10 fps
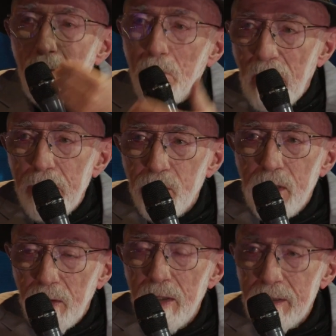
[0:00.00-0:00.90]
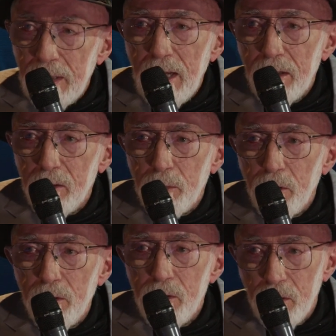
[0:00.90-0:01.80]
by using the standard
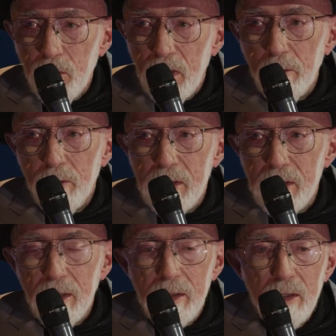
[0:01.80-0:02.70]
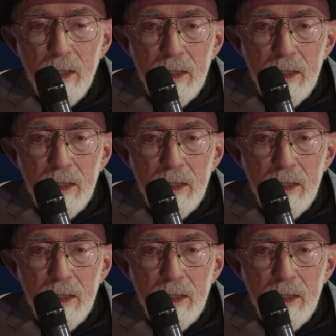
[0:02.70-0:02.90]
approach to quantum physics.